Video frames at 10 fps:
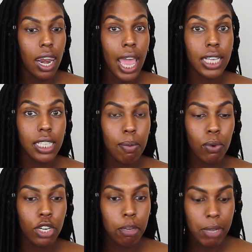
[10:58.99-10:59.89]
Next,
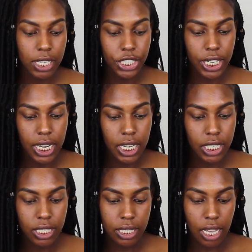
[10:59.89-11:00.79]
I'm going to mention
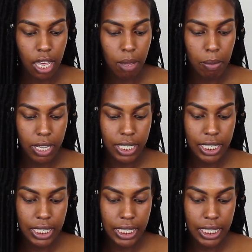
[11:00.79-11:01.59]
some